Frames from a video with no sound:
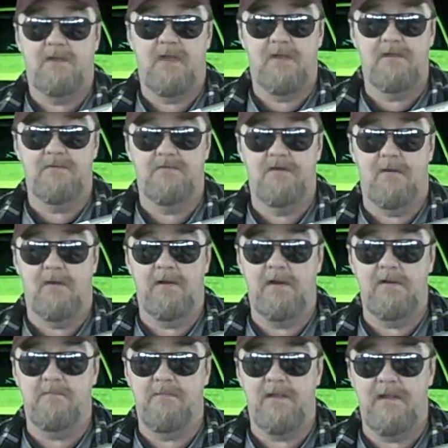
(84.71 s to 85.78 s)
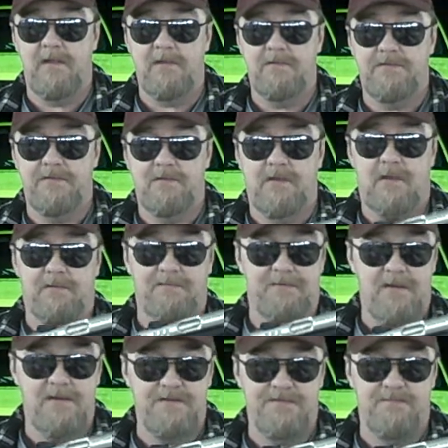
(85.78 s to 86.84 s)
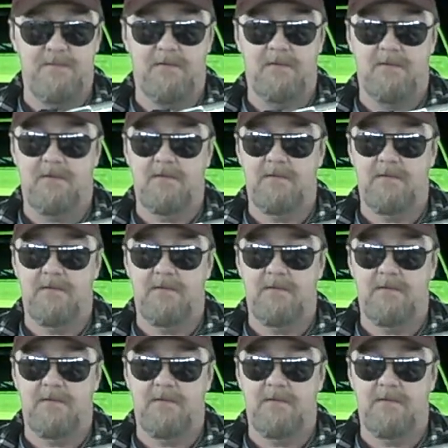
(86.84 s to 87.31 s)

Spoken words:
gun trading page on Facebook.